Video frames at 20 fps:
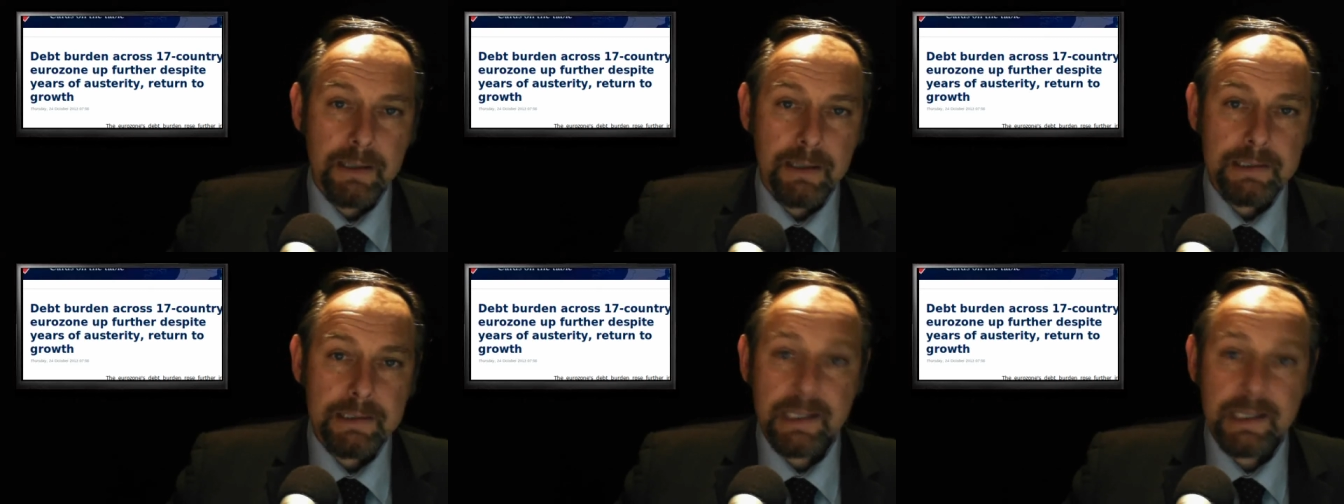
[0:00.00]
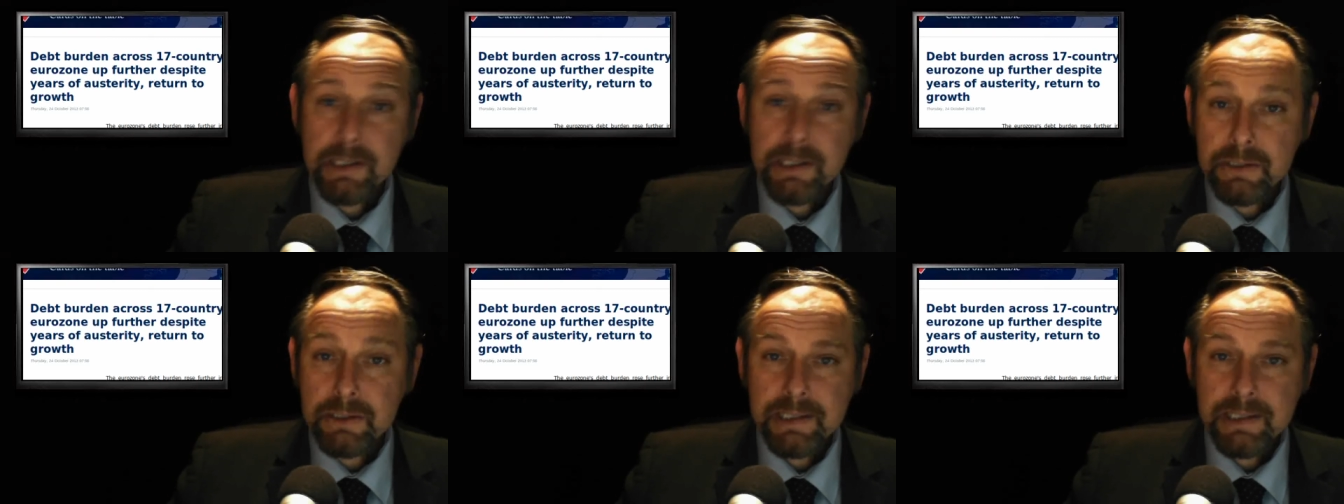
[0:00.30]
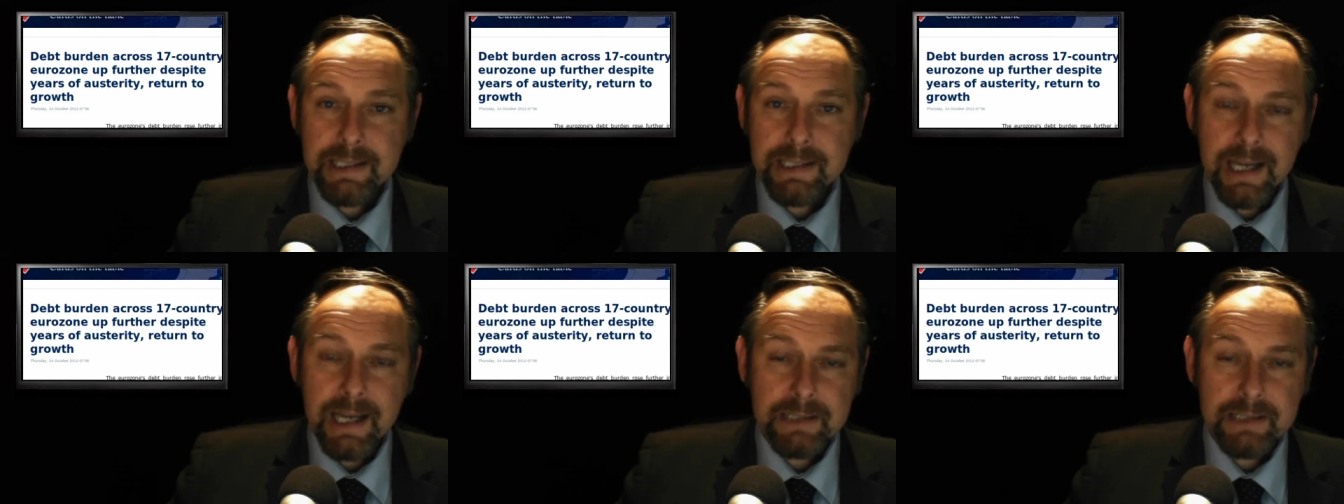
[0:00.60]
They're using
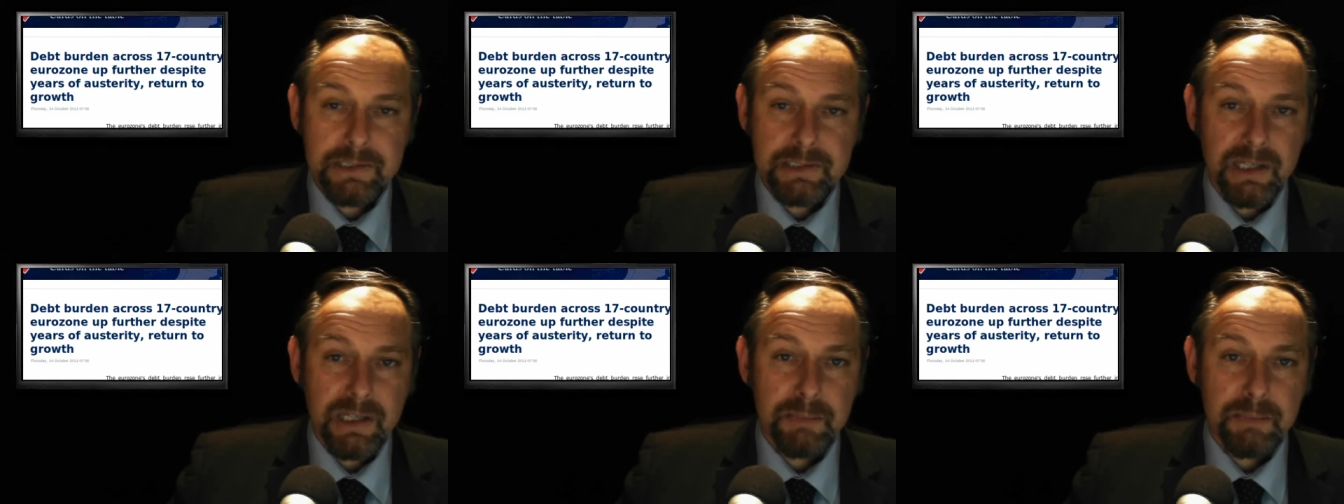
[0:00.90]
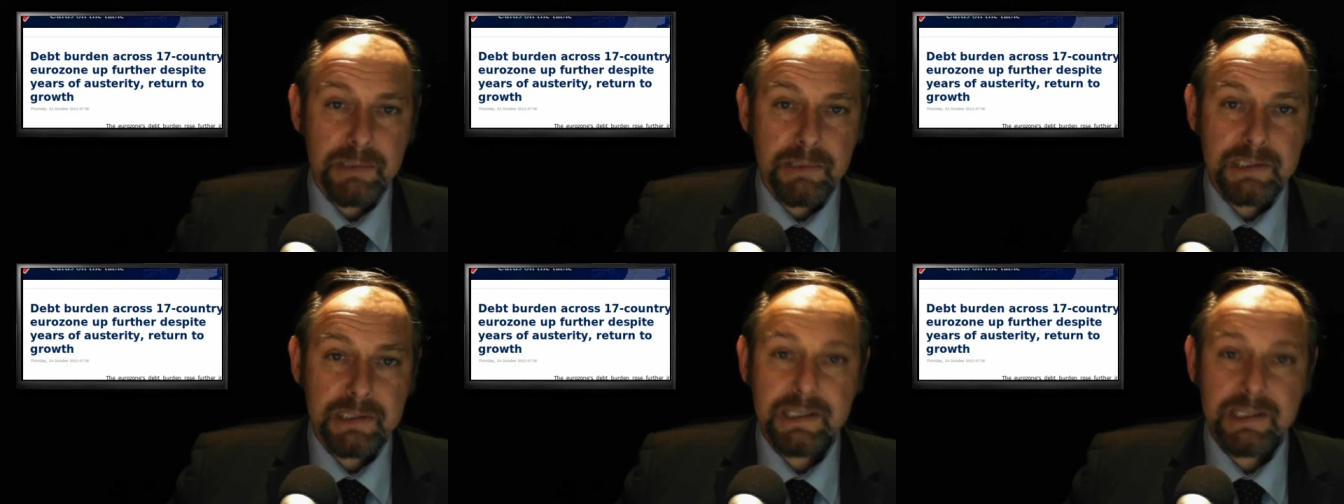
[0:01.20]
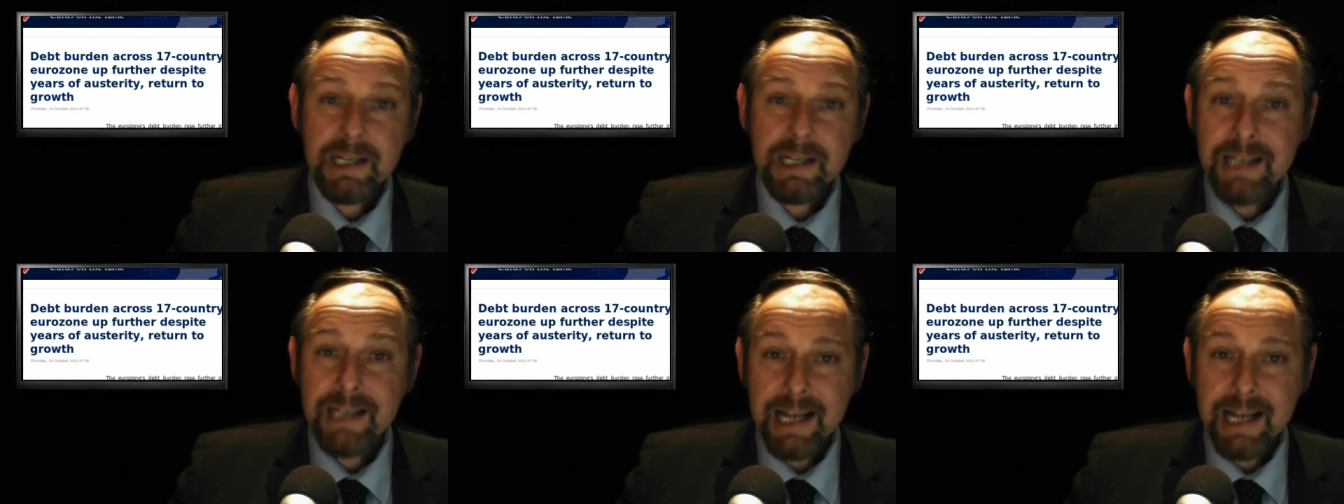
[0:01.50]
that surplus to
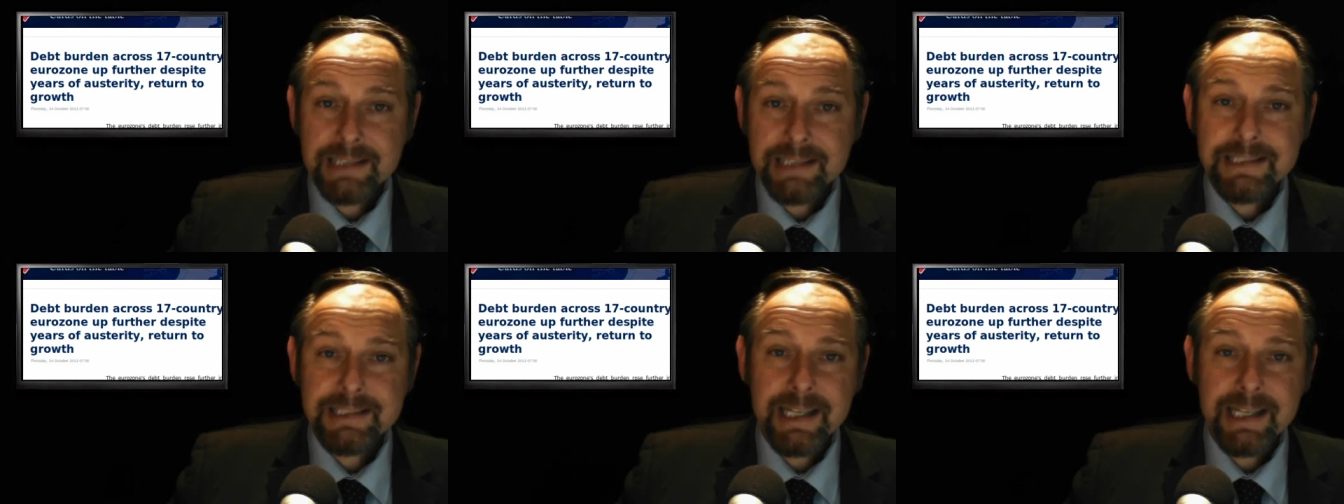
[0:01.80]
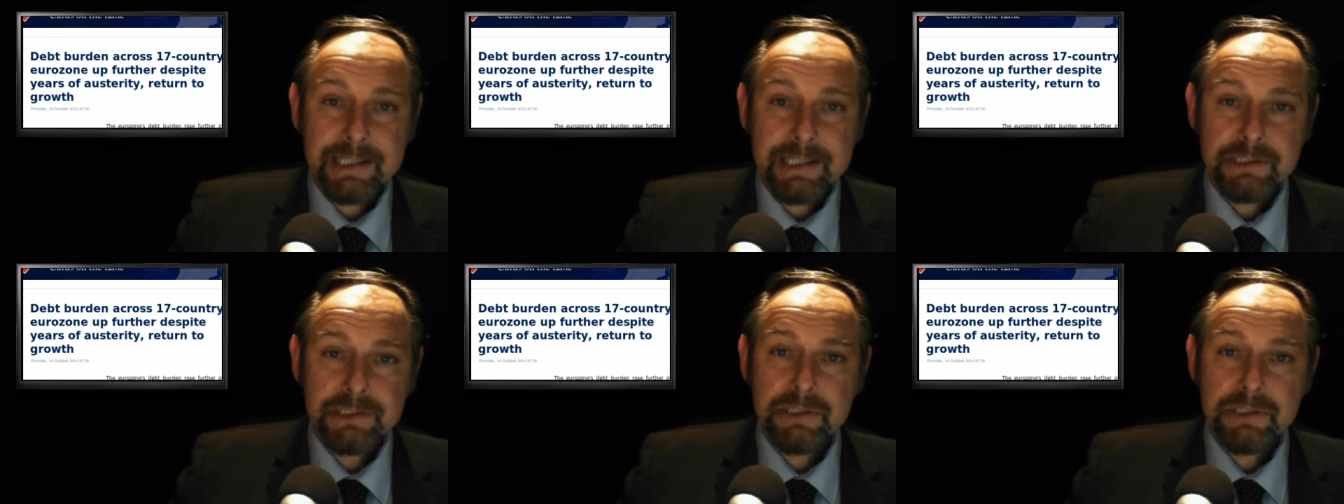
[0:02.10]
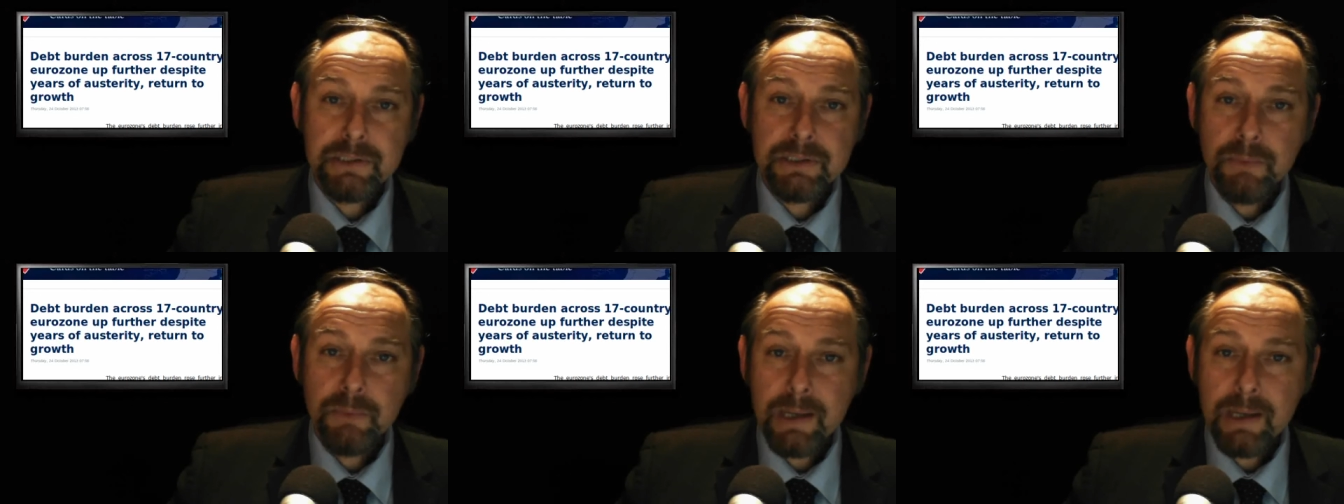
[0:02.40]
lend into
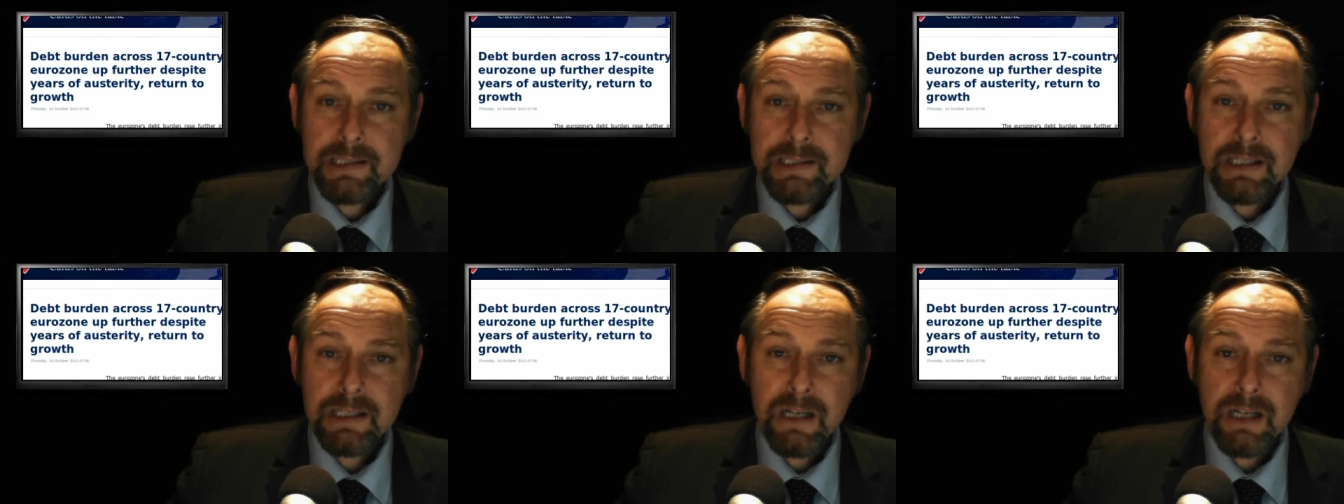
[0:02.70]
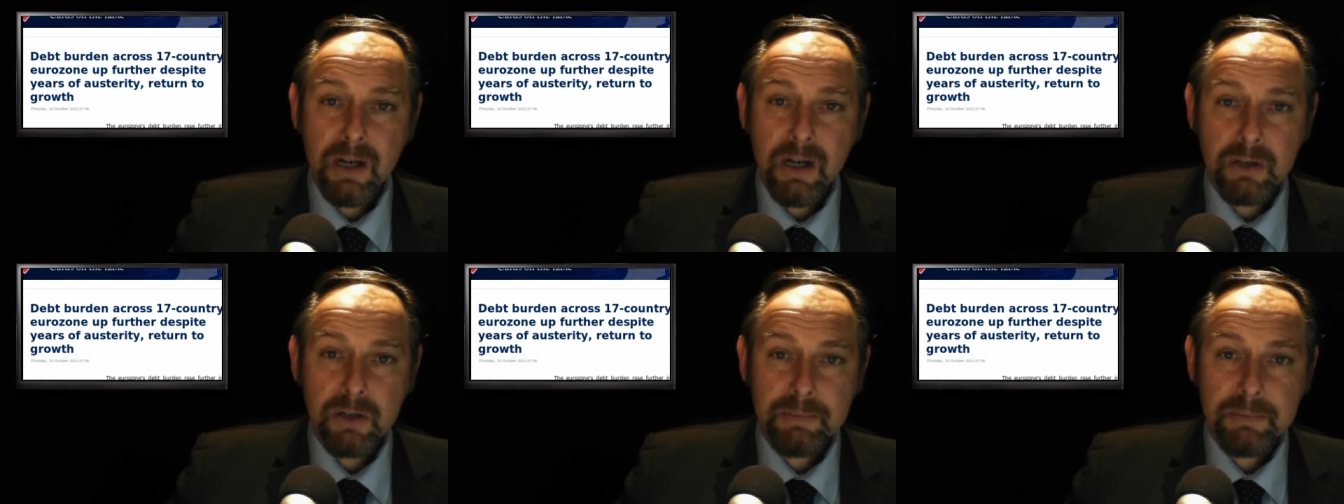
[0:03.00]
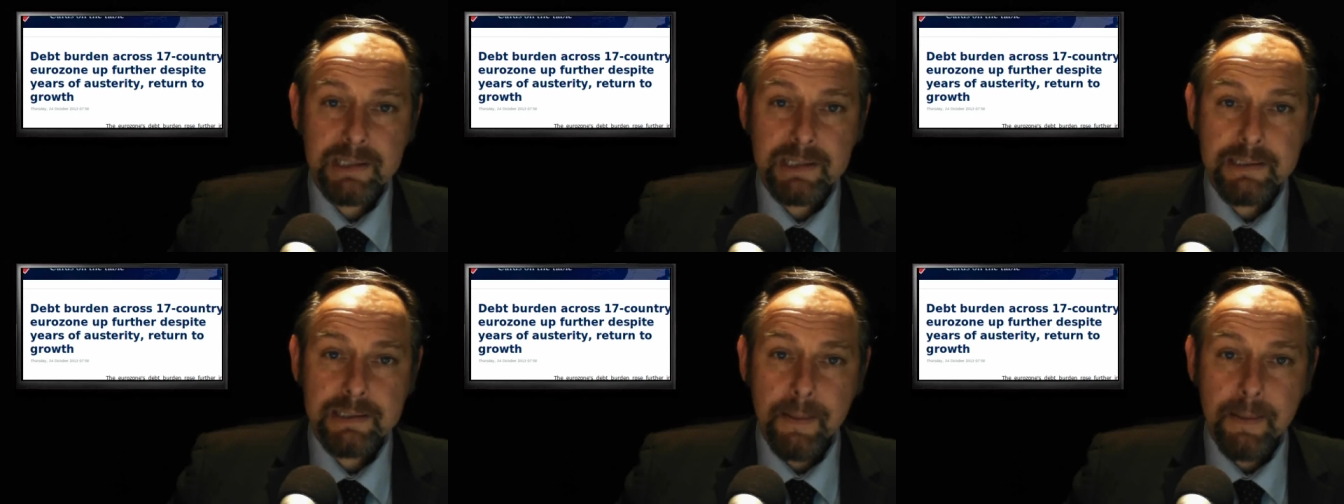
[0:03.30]
the Western
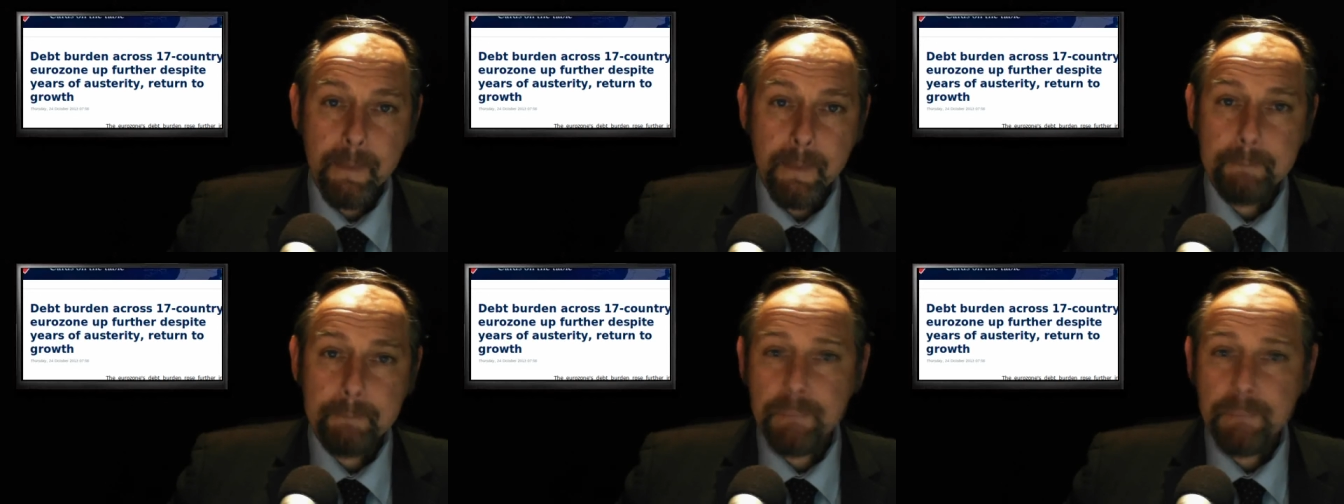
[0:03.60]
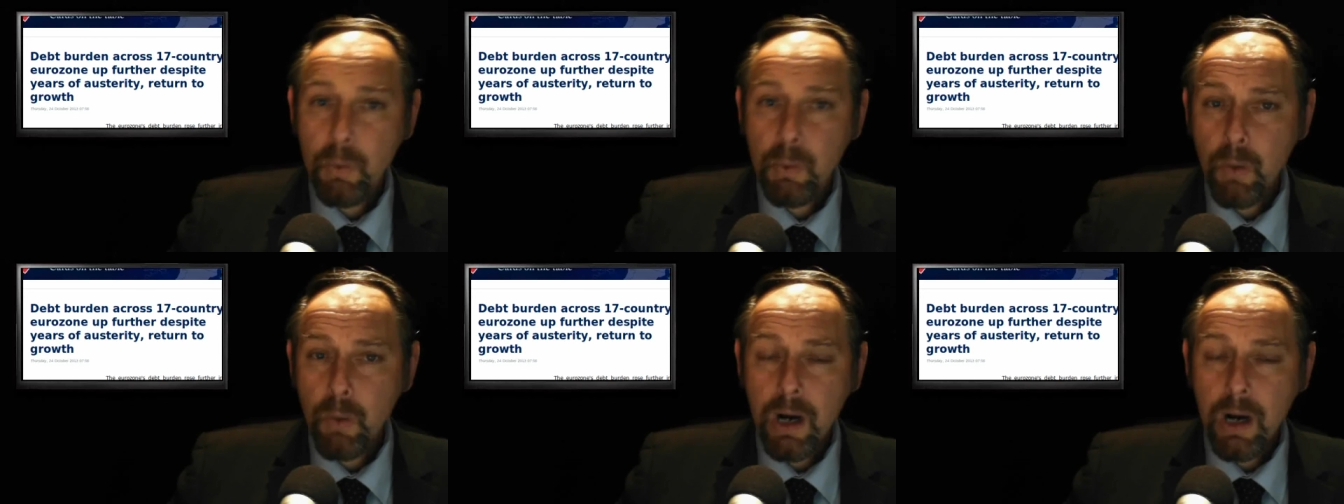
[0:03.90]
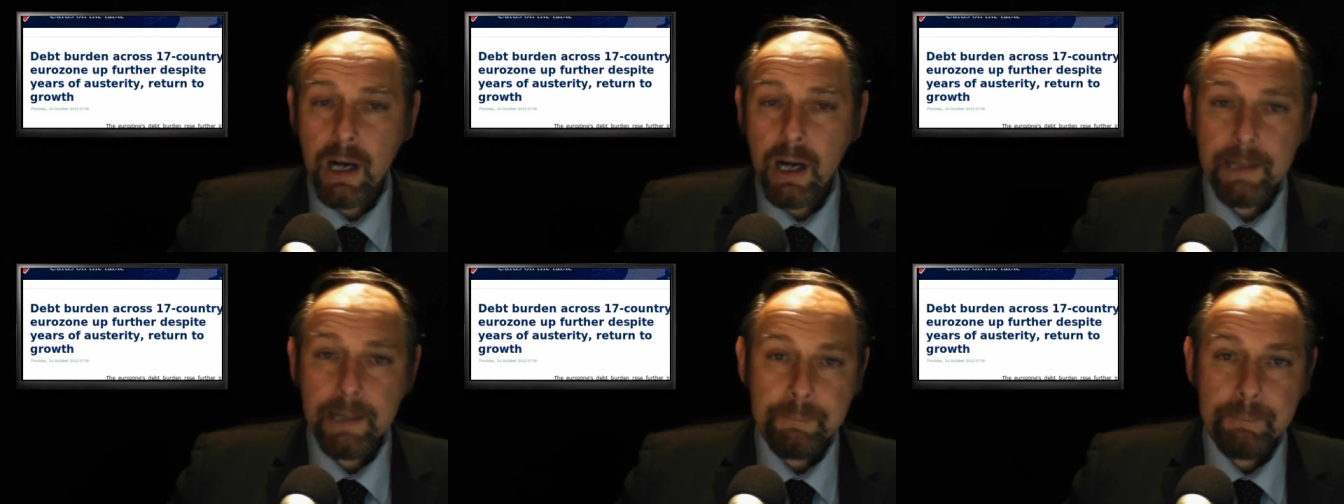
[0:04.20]
economies. But
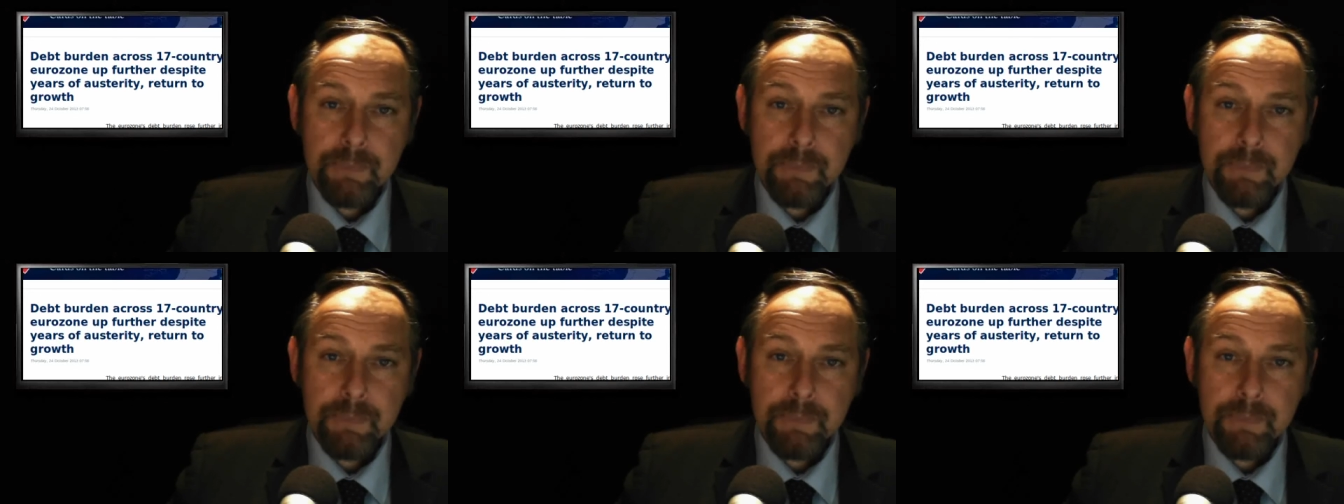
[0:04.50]
why?